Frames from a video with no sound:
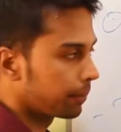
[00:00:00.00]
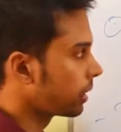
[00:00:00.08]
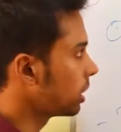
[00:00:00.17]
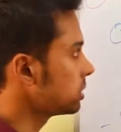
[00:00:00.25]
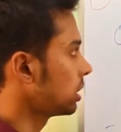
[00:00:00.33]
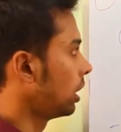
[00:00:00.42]

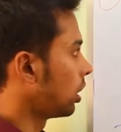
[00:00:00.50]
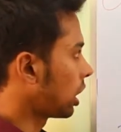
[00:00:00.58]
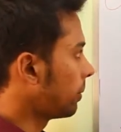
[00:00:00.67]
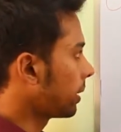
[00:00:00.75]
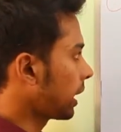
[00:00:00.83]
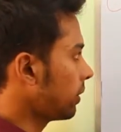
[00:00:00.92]
because
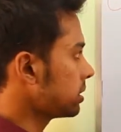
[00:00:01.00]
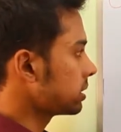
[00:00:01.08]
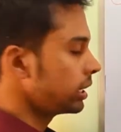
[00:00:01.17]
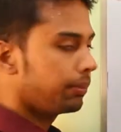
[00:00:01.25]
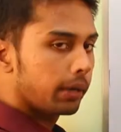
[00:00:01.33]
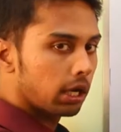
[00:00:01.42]
Robert Clive was
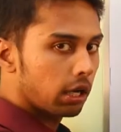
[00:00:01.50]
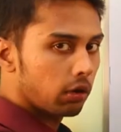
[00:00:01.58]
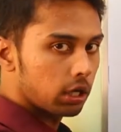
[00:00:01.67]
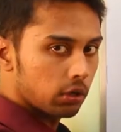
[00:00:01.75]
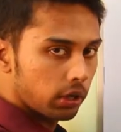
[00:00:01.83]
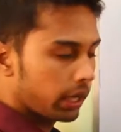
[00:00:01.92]
in Bengal
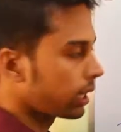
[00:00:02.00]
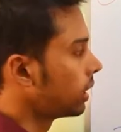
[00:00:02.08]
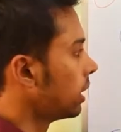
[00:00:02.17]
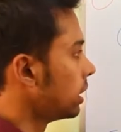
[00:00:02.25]
only, okay.